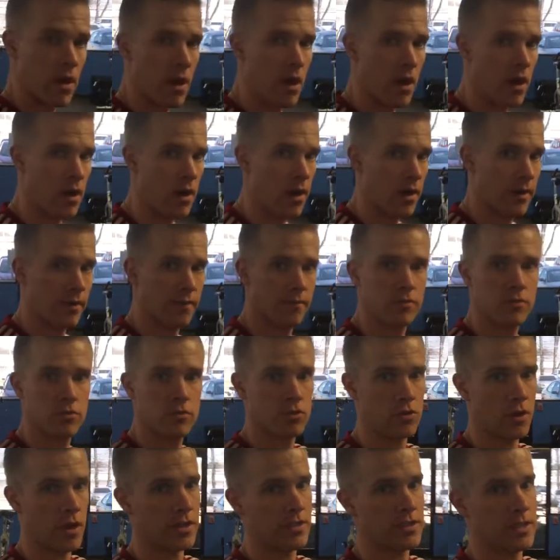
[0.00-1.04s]
right,
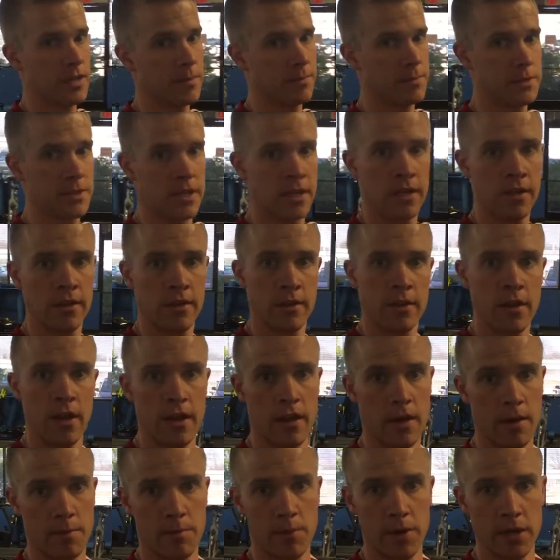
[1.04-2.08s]
triceps
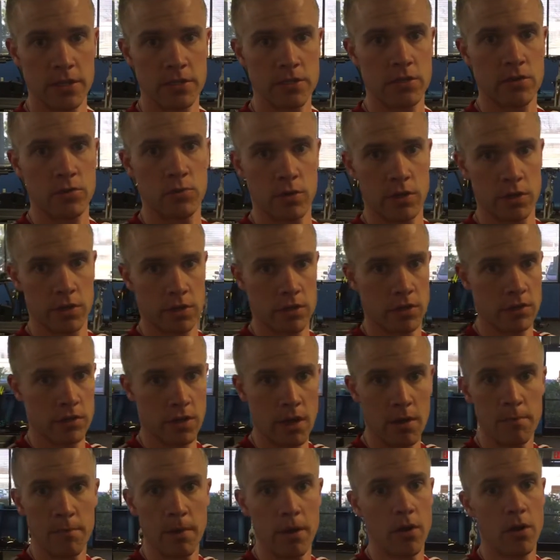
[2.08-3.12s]
press with a
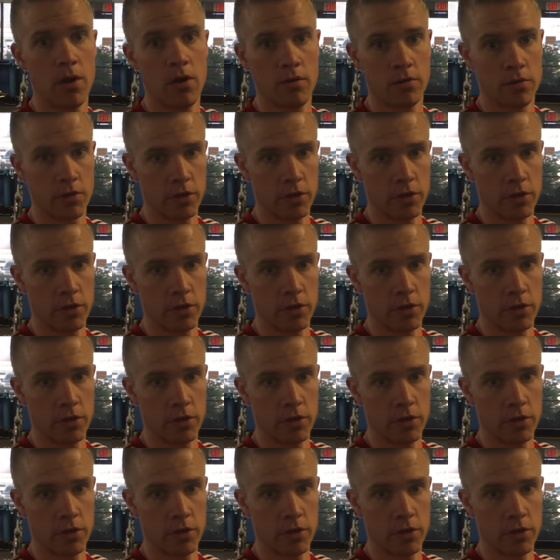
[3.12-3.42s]
dumbbell over